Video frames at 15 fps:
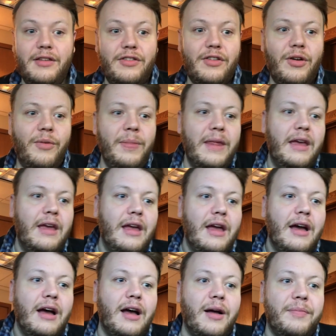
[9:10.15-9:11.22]
So
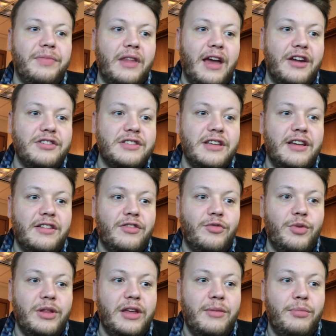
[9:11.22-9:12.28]
I just think it's
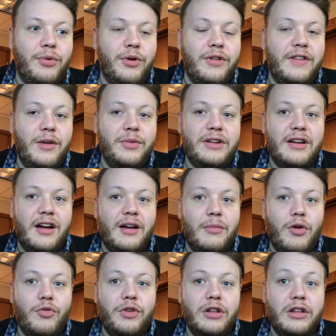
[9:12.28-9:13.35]
really important that we talk
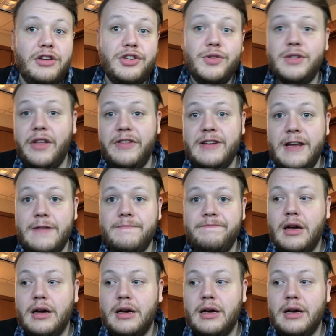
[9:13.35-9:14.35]
about real issues on the den